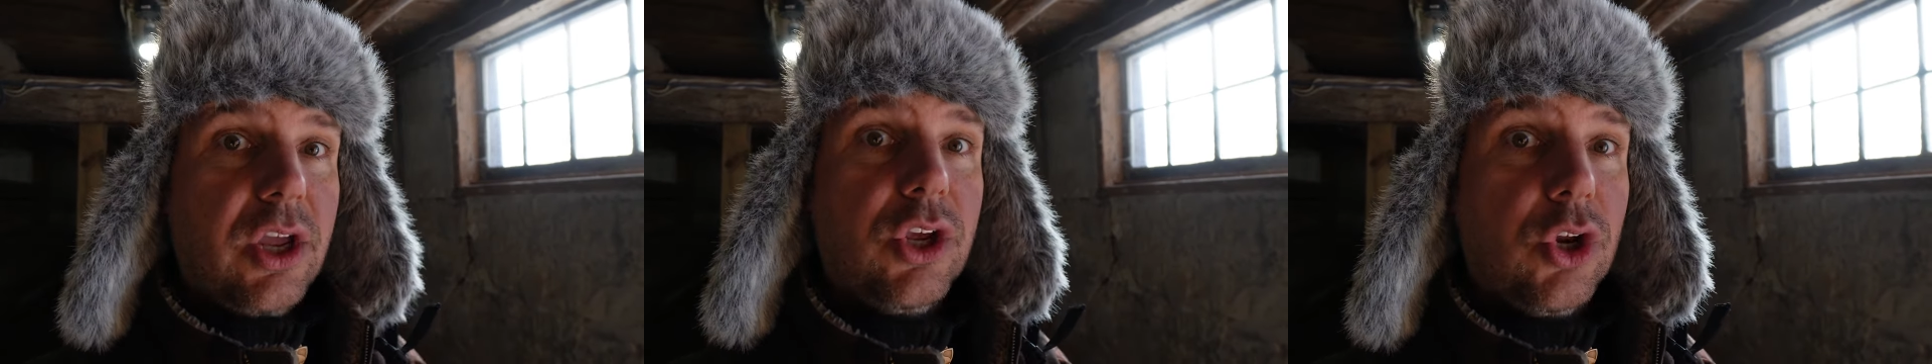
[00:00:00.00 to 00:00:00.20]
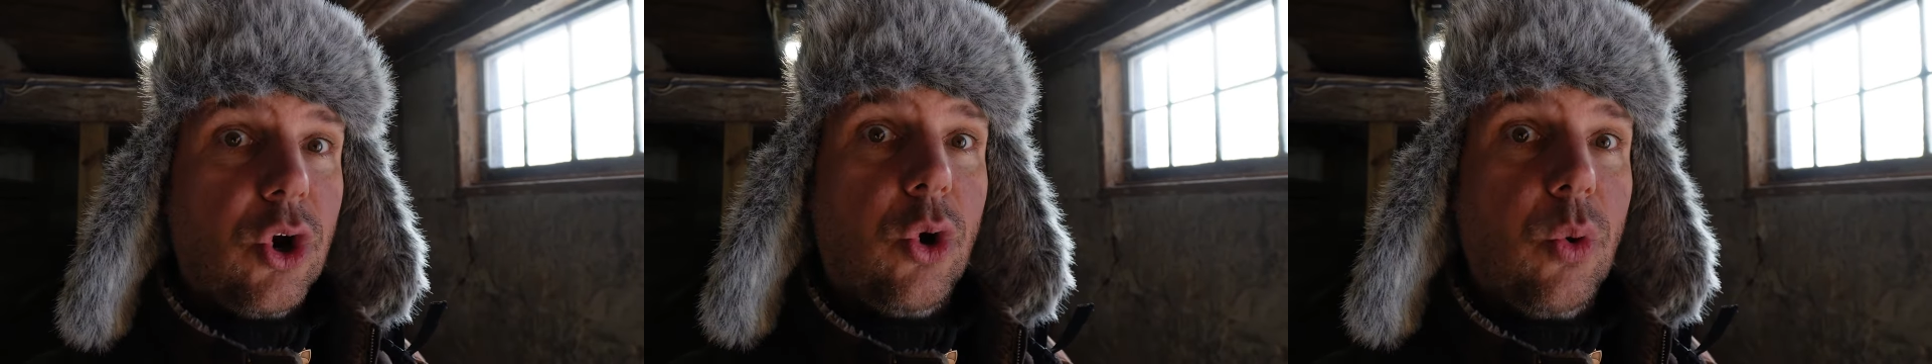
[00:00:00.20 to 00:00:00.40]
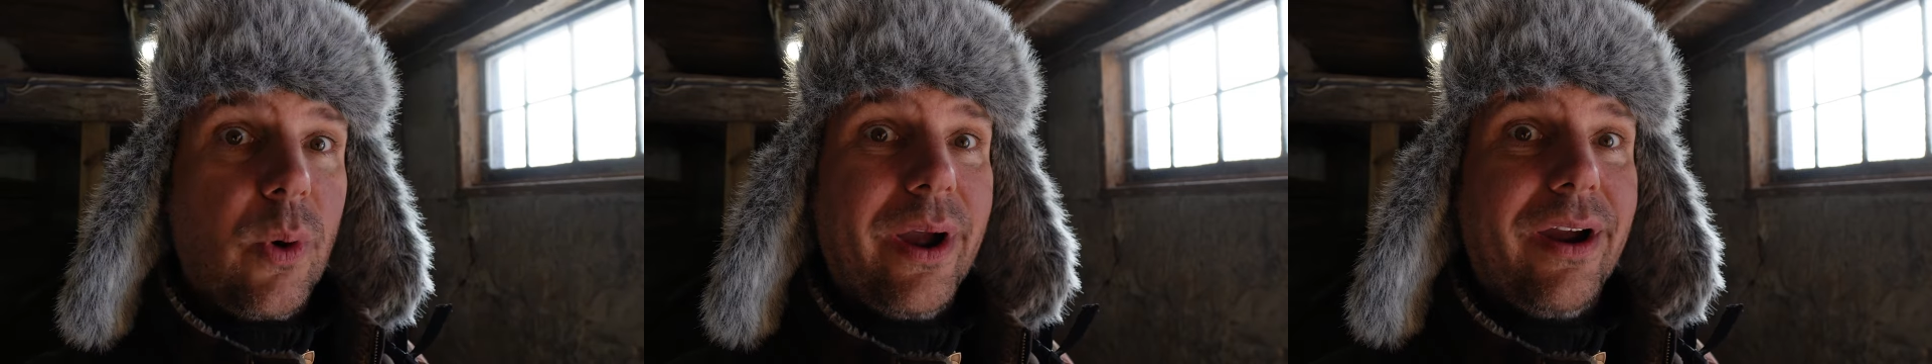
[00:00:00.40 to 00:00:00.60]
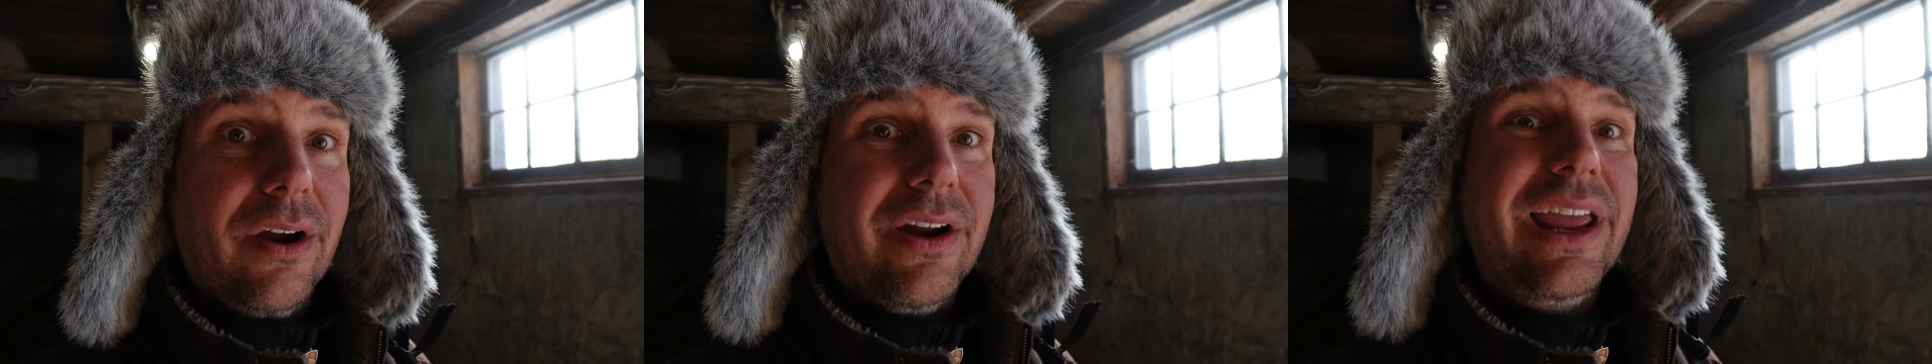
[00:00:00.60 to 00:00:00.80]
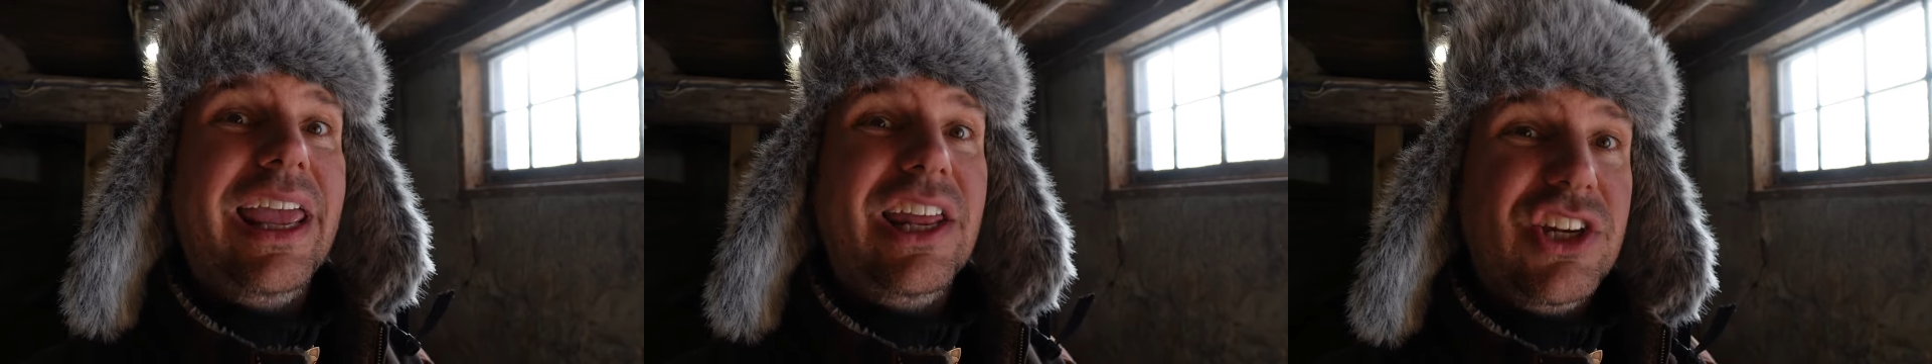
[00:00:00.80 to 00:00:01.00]
You know
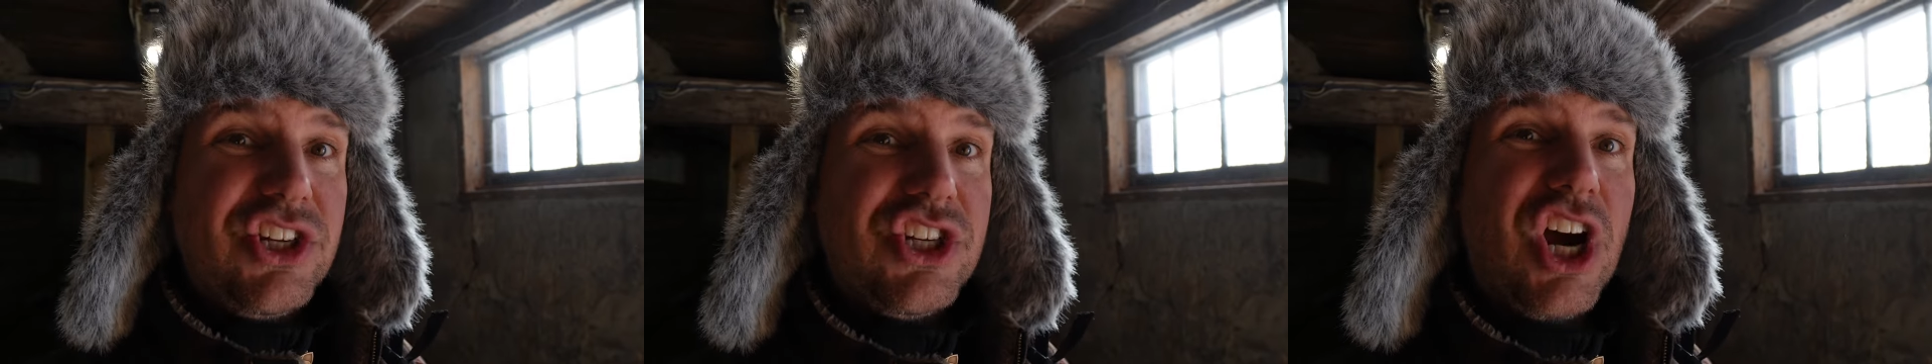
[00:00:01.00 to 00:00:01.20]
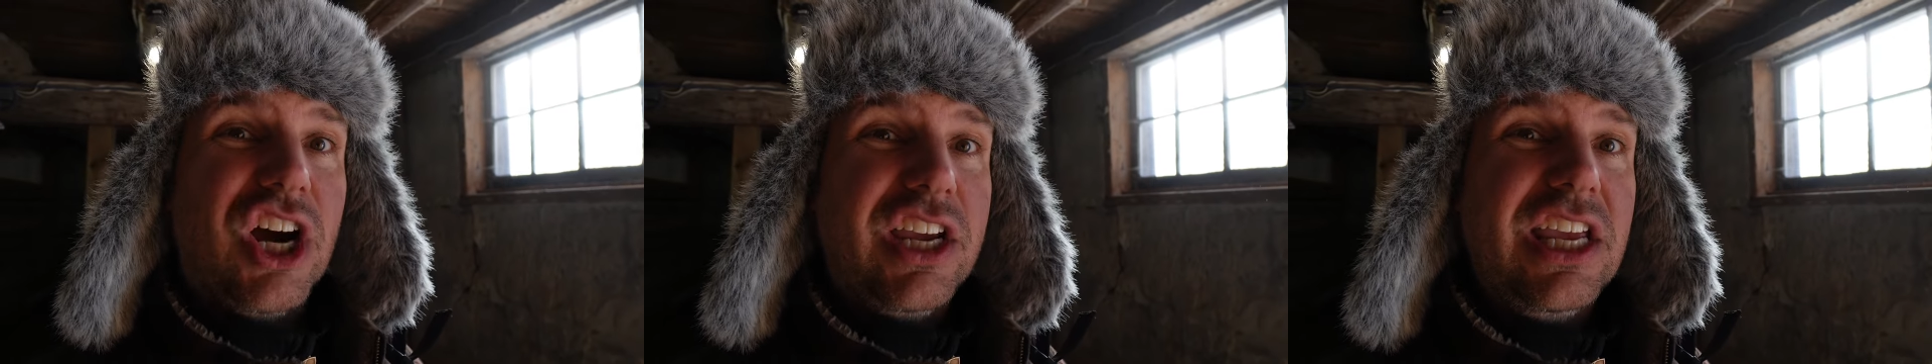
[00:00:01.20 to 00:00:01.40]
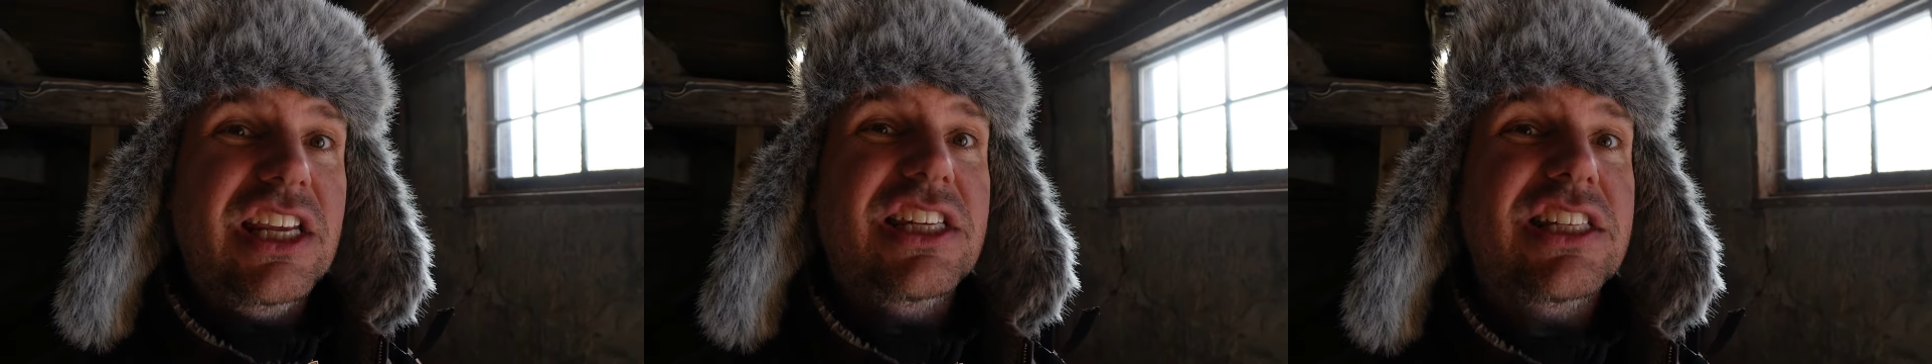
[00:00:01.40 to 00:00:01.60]
where? In Chunky's